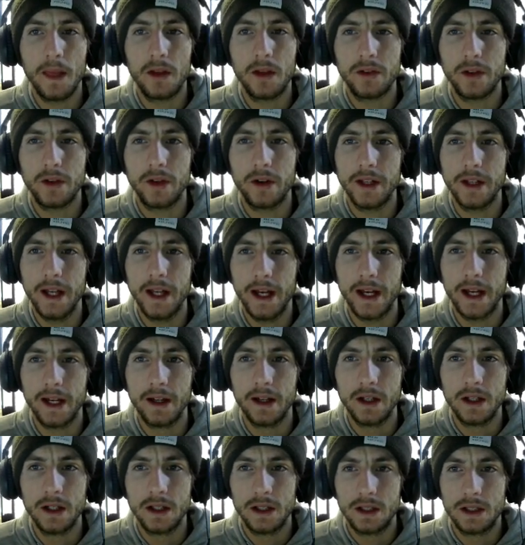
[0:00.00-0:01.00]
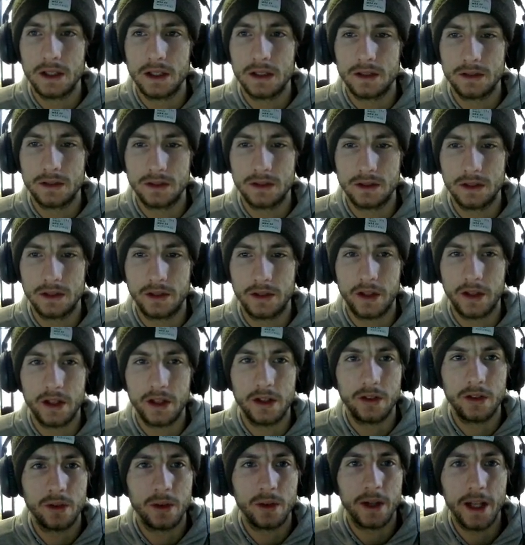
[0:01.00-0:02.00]
So yeah, let's get
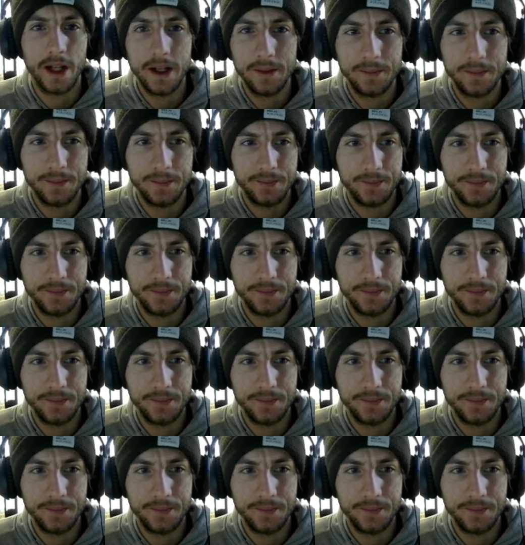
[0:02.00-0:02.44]
into it, eh?